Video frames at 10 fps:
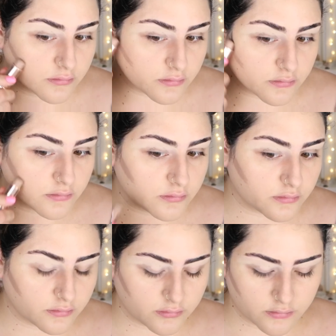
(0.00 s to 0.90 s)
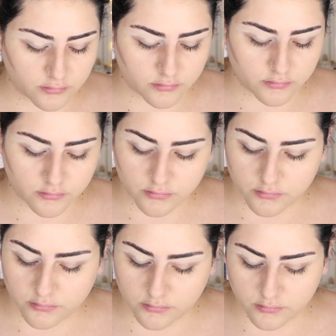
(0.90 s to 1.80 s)

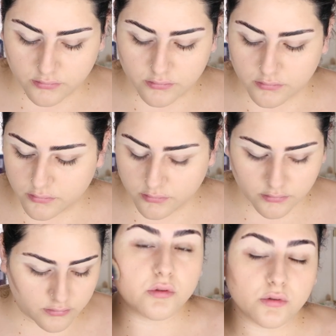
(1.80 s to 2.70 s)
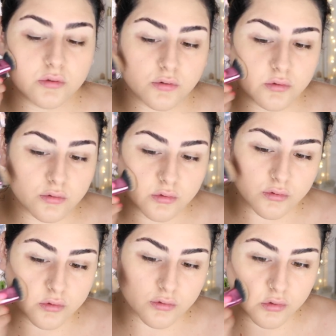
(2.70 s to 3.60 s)

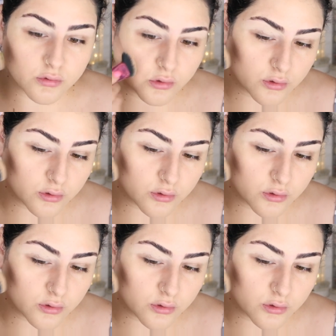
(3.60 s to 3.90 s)
(no one is talking)